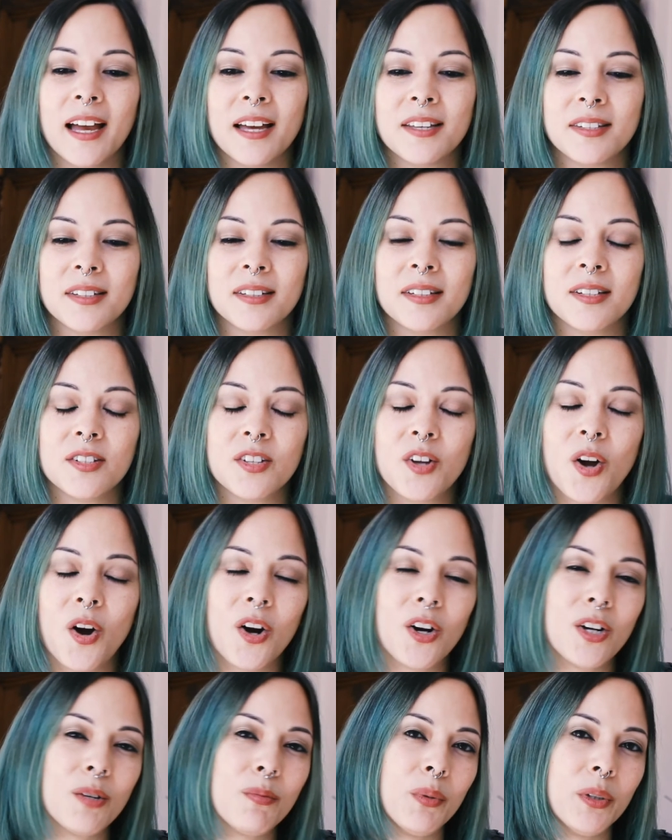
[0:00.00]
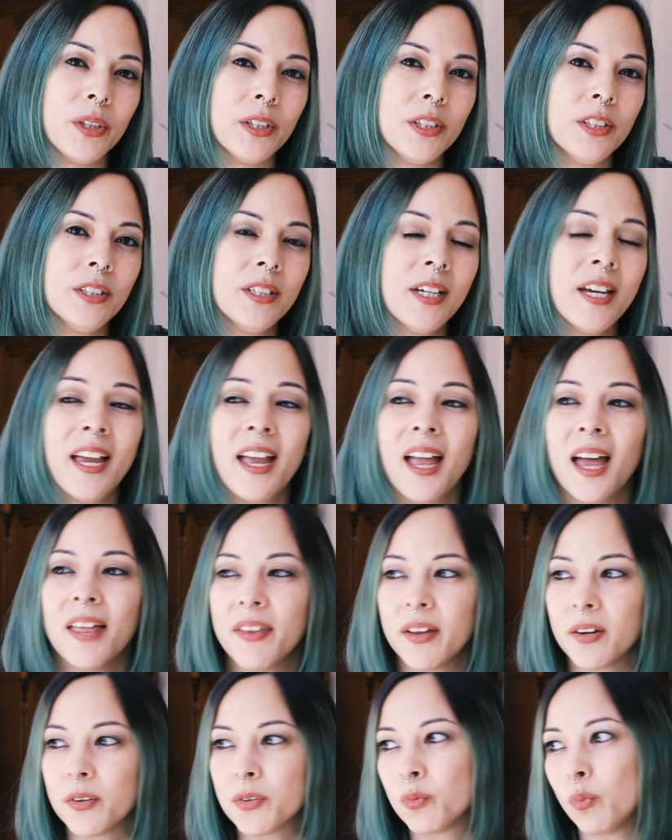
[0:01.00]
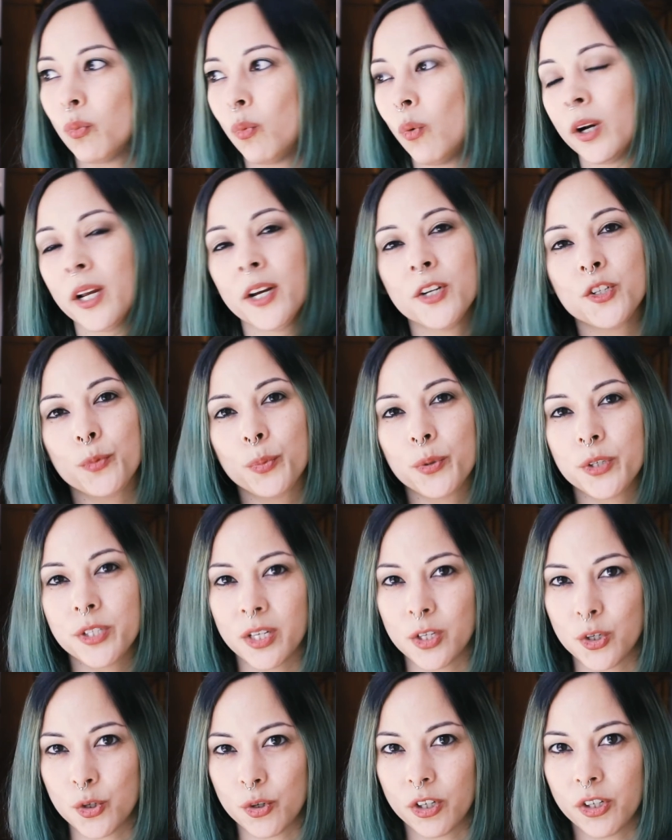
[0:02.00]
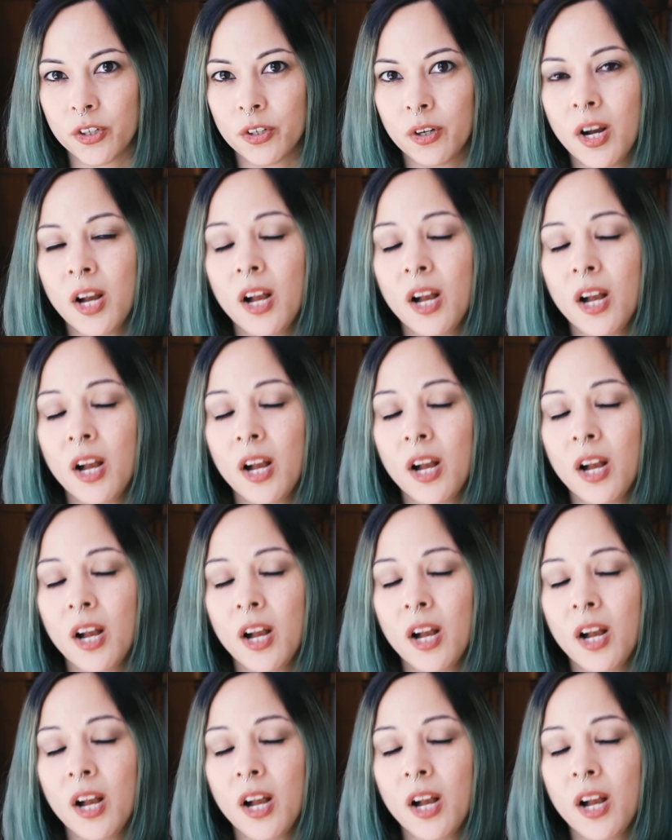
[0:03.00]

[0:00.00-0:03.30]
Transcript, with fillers: as it is hard-boiled, and that is one hundred percent true.